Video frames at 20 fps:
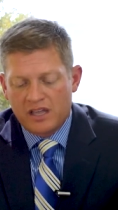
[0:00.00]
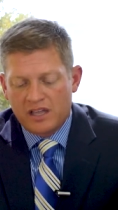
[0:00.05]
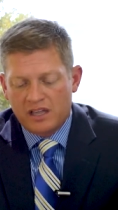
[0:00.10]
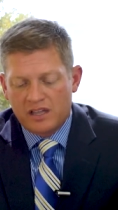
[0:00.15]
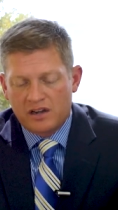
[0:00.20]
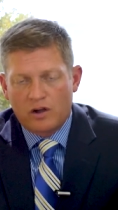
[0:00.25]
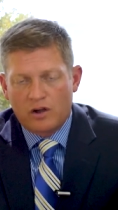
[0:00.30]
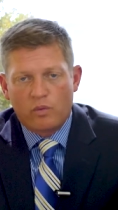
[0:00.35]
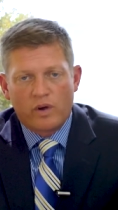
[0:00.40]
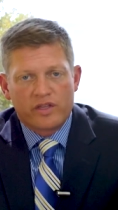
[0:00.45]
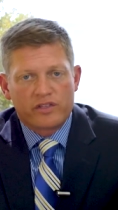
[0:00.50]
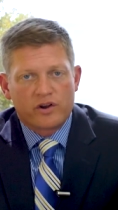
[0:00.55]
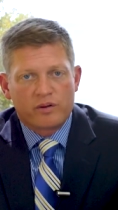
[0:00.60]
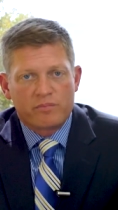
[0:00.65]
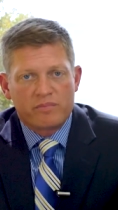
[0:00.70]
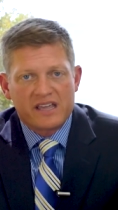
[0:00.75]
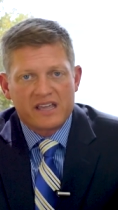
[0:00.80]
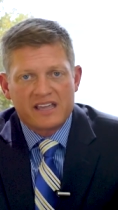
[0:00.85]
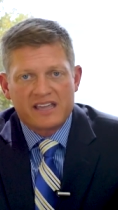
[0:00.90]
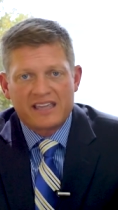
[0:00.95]
whether
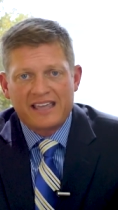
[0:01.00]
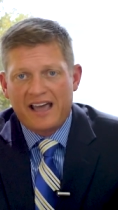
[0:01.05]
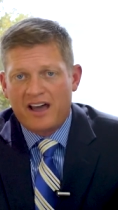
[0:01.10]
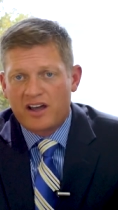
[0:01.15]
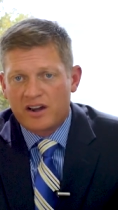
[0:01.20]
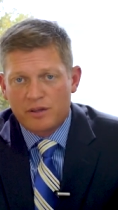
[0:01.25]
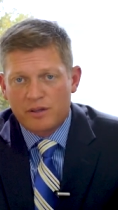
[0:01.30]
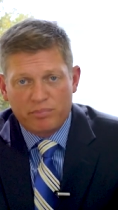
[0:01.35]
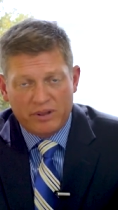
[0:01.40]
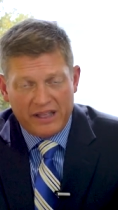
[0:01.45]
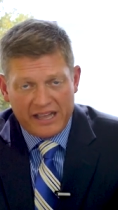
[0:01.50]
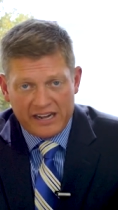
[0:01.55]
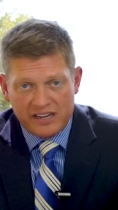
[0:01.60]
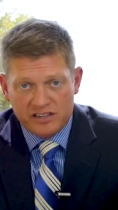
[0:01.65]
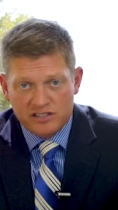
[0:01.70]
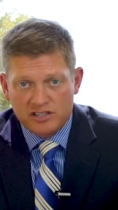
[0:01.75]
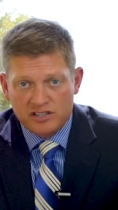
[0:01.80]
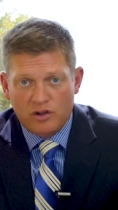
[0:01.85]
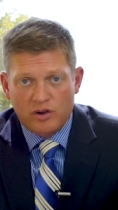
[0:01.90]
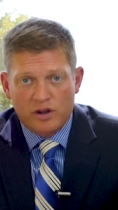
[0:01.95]
it be county planning
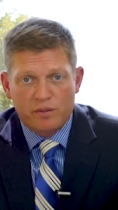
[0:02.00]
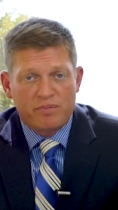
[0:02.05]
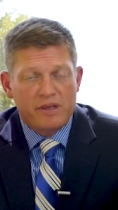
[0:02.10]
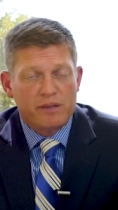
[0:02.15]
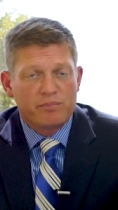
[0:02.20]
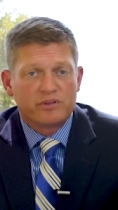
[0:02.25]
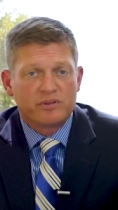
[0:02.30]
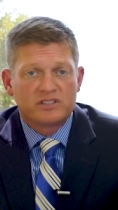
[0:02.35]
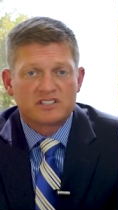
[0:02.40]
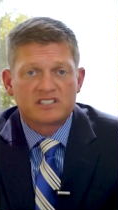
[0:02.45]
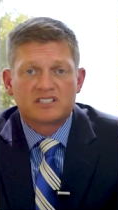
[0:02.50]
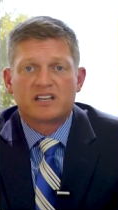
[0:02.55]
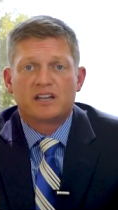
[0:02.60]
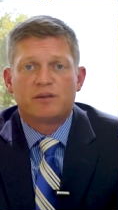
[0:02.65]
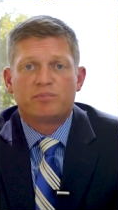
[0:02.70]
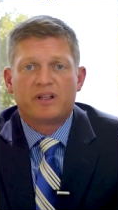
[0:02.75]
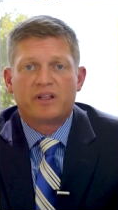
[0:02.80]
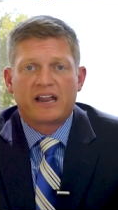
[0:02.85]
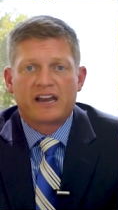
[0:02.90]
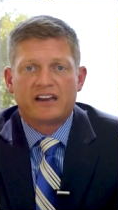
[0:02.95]
and zoning people and city
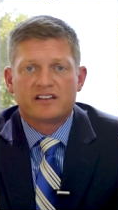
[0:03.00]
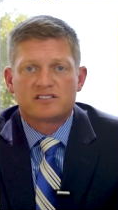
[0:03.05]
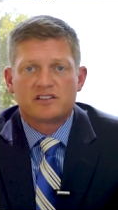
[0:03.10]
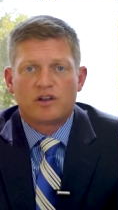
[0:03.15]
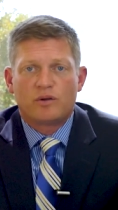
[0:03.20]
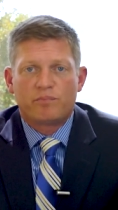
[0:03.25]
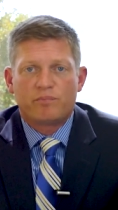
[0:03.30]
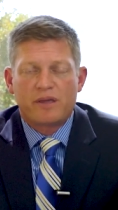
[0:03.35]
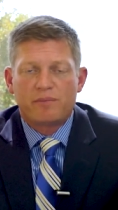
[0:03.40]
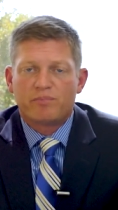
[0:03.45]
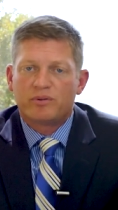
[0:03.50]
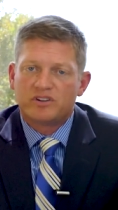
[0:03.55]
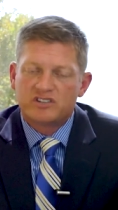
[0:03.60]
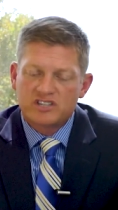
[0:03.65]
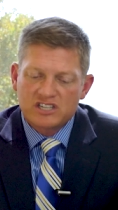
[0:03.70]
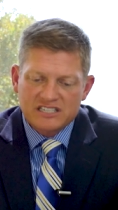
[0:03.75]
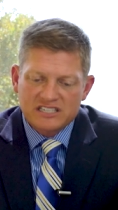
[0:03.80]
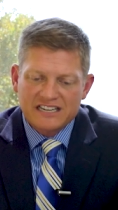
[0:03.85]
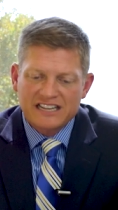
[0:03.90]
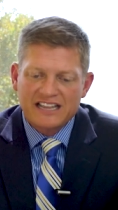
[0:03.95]
planning and zoning people,
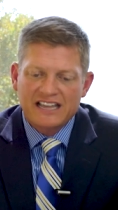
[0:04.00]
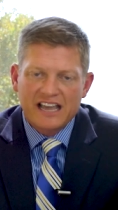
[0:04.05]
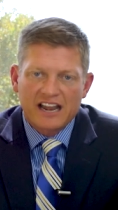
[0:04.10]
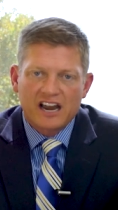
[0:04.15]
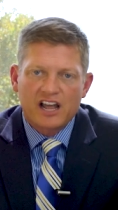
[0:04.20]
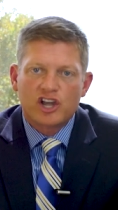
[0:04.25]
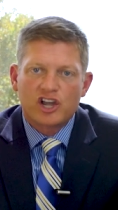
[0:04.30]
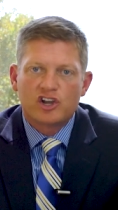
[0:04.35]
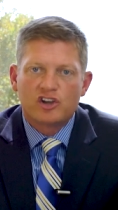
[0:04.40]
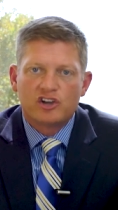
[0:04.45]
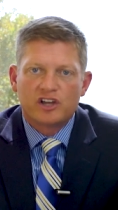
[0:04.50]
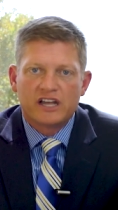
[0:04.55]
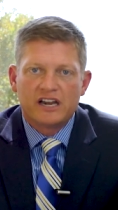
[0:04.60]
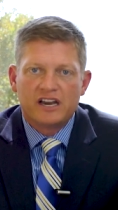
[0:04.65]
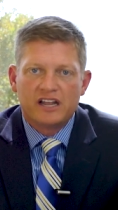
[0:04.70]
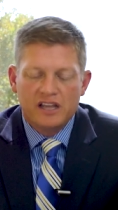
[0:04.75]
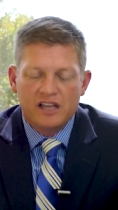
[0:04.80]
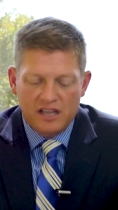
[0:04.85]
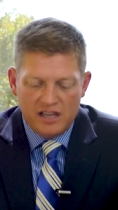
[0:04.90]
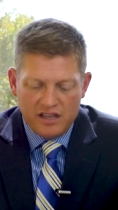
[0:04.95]
just to get a
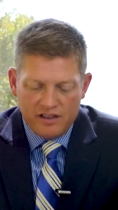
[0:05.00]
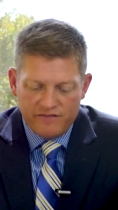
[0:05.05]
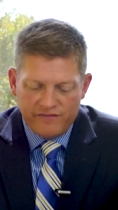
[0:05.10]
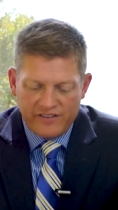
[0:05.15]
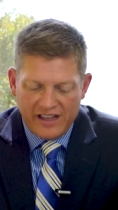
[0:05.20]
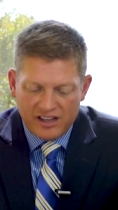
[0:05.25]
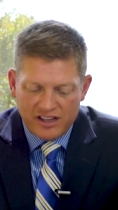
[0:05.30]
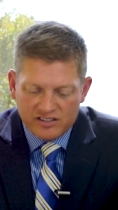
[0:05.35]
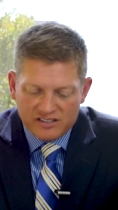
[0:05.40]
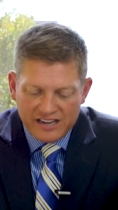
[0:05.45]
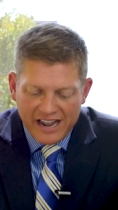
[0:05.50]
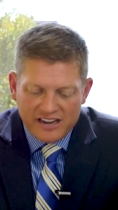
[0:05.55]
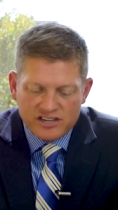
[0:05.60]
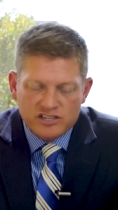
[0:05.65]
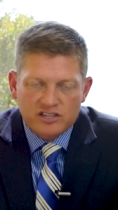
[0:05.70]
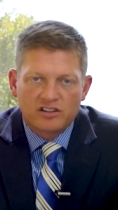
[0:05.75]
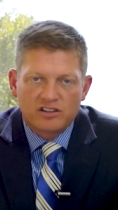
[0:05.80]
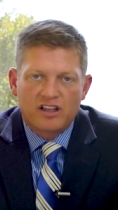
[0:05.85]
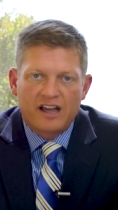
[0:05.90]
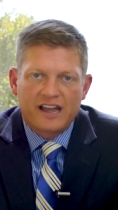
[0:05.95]
good
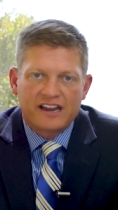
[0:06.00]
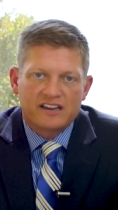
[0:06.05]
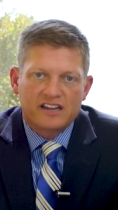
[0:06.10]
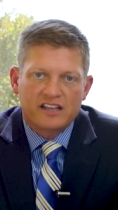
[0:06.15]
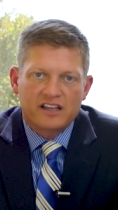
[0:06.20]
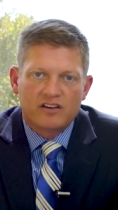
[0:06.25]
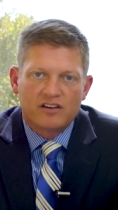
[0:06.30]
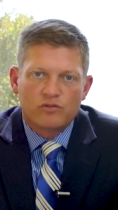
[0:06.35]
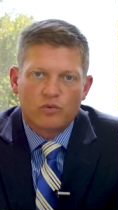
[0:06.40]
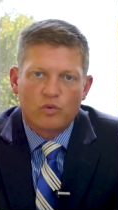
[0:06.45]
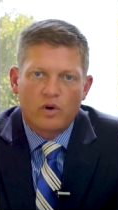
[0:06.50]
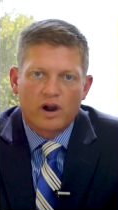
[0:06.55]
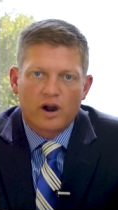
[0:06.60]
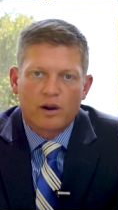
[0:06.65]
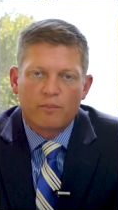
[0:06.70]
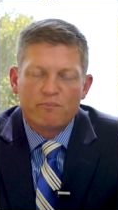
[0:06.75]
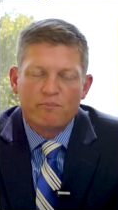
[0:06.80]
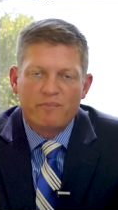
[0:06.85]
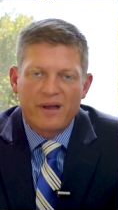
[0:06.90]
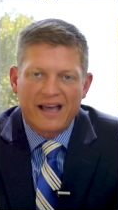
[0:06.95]
foundational idea of what
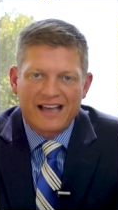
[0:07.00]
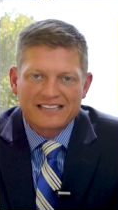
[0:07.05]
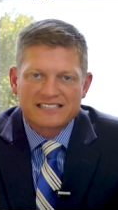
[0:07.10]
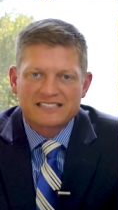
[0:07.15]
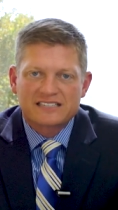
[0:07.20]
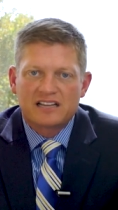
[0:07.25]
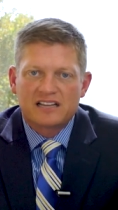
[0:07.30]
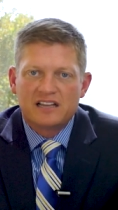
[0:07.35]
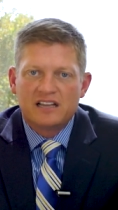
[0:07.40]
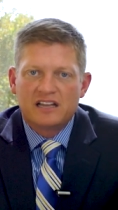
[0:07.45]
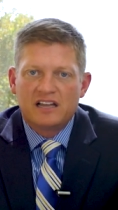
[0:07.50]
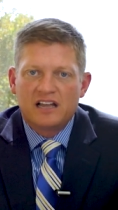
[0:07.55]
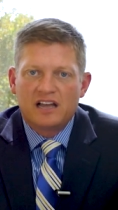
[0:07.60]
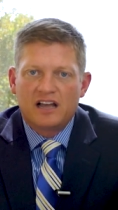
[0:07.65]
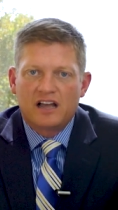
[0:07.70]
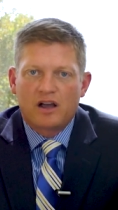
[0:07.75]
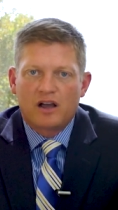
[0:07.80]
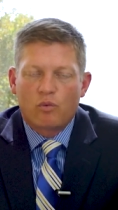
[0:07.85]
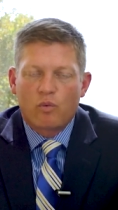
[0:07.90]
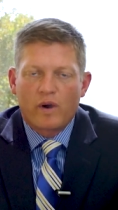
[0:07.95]
our best
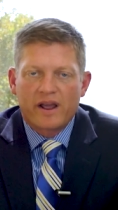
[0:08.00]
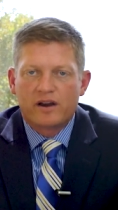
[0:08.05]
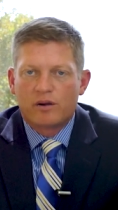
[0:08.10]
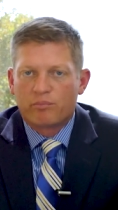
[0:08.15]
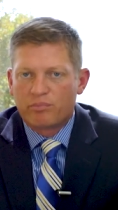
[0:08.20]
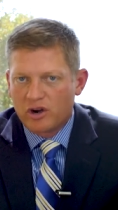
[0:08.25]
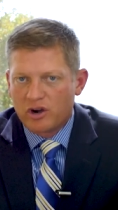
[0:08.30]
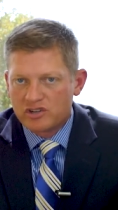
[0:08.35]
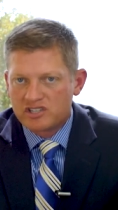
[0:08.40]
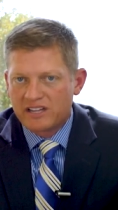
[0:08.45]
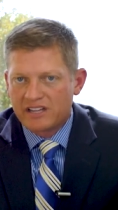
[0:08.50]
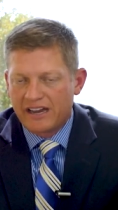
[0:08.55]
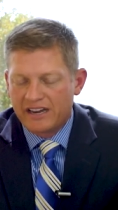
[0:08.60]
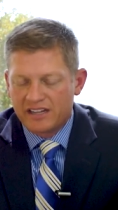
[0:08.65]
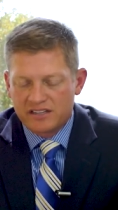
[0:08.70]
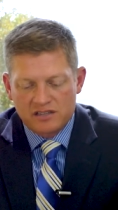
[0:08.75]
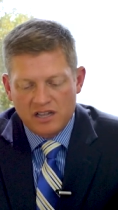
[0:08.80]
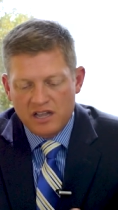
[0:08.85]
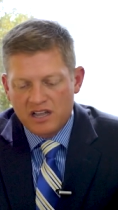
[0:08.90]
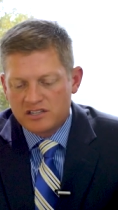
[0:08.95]
way to approach that
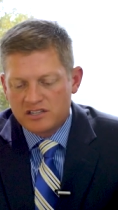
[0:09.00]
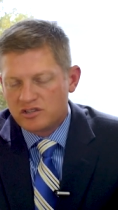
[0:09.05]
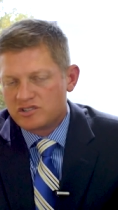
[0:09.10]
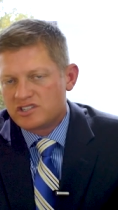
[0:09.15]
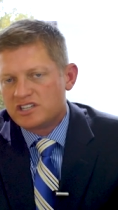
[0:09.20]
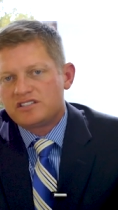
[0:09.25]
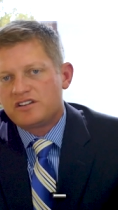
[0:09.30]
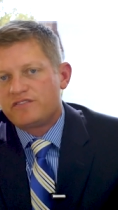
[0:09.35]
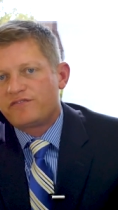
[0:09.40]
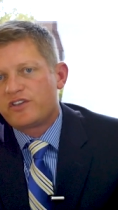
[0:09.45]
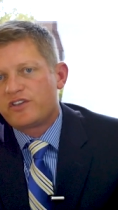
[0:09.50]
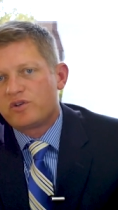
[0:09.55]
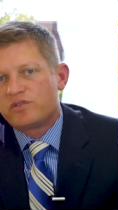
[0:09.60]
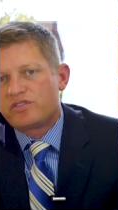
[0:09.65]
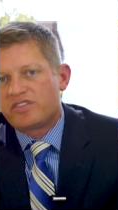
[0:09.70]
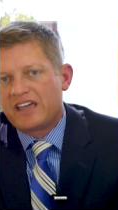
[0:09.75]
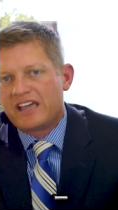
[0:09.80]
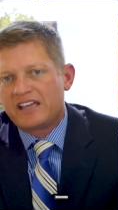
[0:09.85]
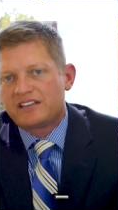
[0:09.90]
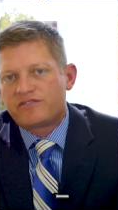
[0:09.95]
is. So just a few
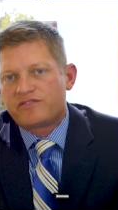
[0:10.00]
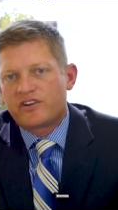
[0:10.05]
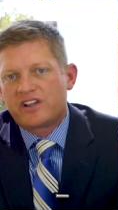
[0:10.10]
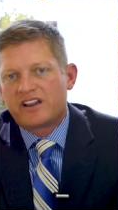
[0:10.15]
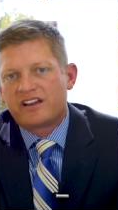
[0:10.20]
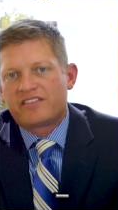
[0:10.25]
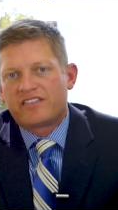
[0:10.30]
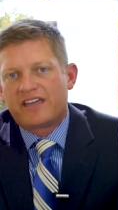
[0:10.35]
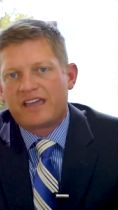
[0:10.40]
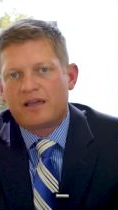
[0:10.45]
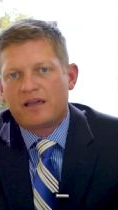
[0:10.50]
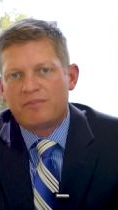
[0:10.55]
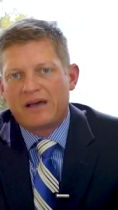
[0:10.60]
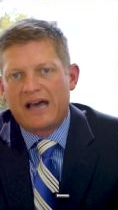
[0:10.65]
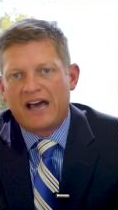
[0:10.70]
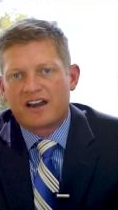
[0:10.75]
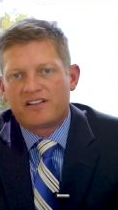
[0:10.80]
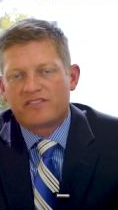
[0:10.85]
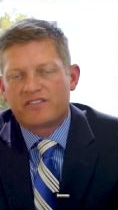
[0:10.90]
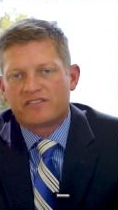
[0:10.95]
things for you to think
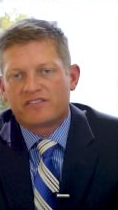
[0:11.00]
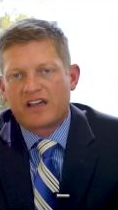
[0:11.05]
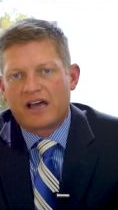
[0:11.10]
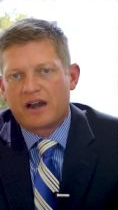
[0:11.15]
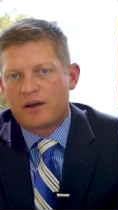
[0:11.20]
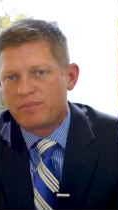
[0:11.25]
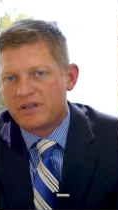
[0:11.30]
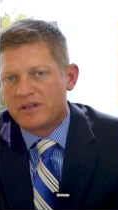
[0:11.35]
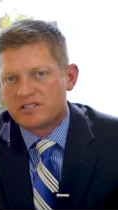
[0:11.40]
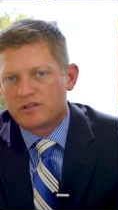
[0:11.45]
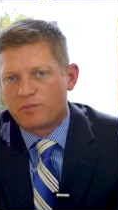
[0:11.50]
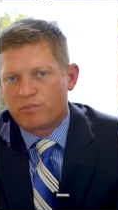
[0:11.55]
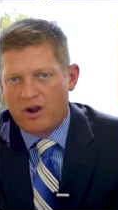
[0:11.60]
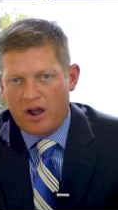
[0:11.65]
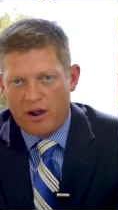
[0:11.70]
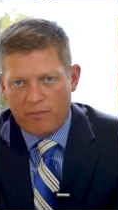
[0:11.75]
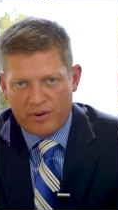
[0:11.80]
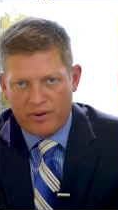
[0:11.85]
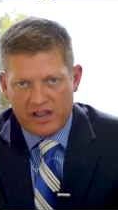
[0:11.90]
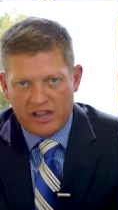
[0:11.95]
about if you've got a piece of
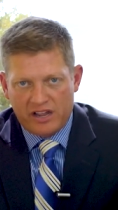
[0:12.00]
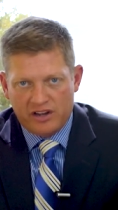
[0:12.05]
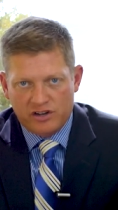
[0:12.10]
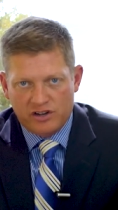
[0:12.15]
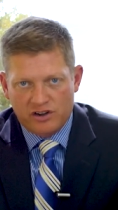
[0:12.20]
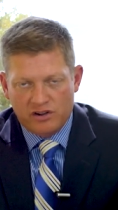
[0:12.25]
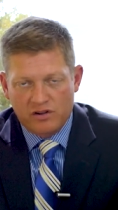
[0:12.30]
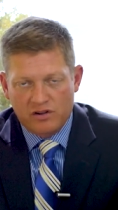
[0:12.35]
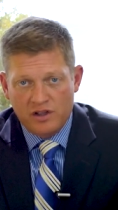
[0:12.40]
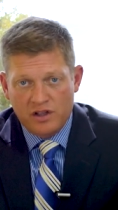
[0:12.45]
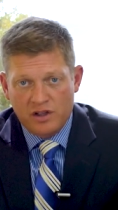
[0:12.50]
property and you're